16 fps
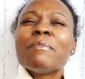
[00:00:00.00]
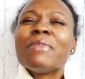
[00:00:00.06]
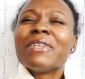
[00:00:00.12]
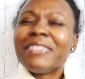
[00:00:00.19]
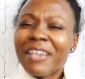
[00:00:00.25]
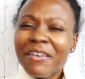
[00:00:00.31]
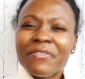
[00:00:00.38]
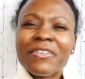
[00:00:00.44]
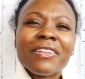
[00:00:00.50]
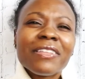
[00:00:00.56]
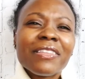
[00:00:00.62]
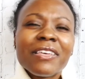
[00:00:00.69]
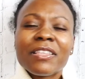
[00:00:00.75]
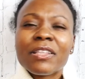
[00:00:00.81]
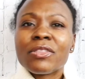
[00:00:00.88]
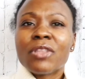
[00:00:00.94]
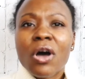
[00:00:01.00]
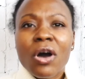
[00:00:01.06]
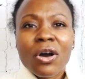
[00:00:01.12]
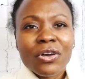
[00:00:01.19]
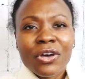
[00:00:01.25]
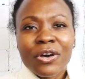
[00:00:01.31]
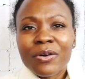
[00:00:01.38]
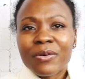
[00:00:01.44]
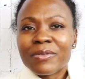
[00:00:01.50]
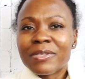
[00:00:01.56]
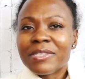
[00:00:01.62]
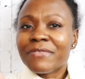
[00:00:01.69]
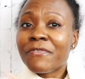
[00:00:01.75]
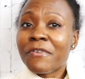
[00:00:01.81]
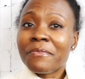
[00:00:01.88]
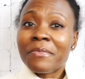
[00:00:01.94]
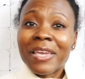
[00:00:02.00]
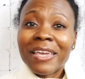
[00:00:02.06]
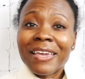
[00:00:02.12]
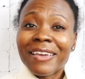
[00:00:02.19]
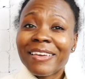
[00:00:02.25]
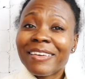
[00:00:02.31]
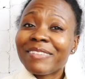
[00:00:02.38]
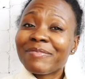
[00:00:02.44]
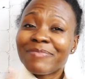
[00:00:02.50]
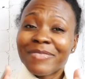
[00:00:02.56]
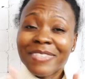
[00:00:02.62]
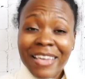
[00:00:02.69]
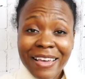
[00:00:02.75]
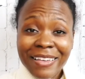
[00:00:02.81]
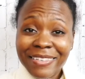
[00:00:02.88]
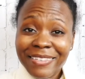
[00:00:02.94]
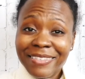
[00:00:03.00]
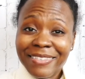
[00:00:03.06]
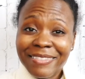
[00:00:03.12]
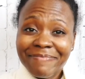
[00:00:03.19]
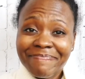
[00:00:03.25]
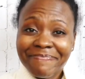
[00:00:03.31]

but definitely the long coats for me, yes.